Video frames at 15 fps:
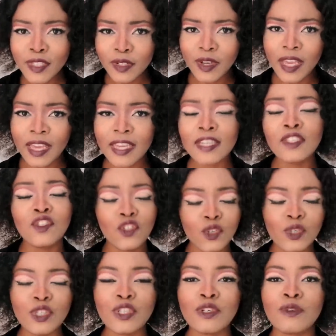Okay,
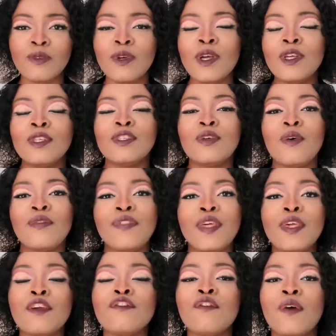do you. So
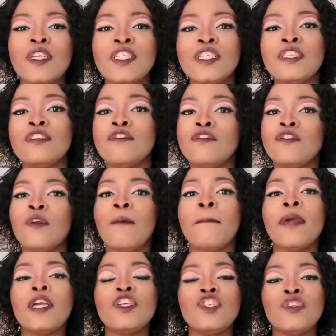thank you for watching this video.
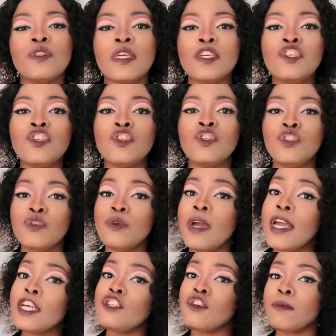Make sure that you do
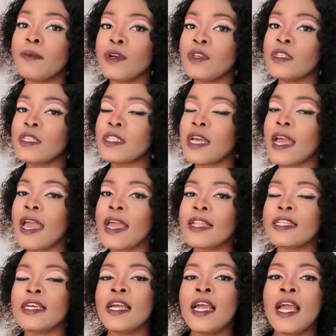add your point
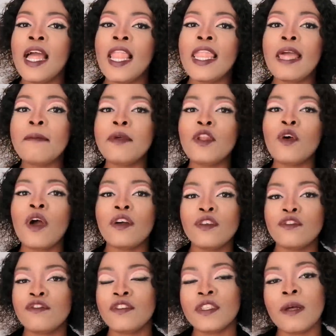and let me know how
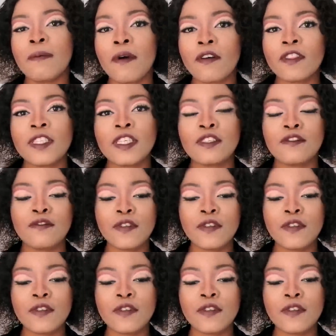you feel about this